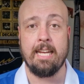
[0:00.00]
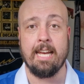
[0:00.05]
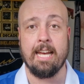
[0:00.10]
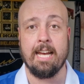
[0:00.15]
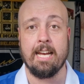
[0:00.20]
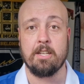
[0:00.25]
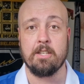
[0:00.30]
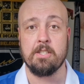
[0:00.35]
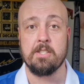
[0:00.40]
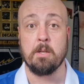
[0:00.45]

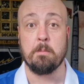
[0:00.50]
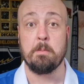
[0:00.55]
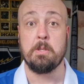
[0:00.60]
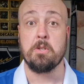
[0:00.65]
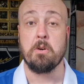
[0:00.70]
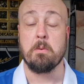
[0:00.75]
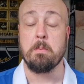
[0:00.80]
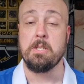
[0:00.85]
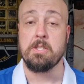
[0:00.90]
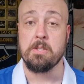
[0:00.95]
because I'll be
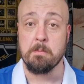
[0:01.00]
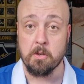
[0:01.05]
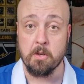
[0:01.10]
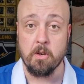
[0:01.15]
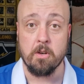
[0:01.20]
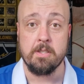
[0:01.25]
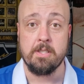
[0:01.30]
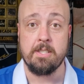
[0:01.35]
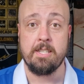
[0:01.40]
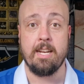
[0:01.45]
dropping some
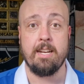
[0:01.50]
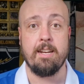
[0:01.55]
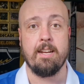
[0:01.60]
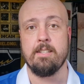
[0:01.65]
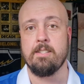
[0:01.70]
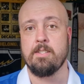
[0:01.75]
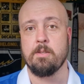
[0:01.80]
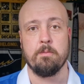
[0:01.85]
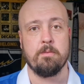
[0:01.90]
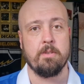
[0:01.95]
content
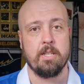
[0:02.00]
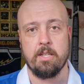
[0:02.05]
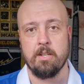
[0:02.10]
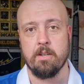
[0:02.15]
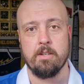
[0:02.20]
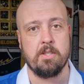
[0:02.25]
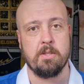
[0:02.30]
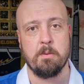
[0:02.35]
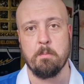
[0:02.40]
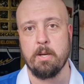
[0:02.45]
and some
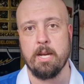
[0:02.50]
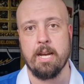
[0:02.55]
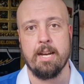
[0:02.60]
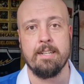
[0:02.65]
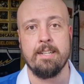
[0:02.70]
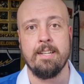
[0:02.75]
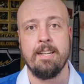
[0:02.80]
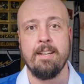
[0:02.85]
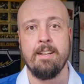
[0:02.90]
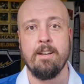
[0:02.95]
videos
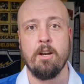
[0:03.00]
about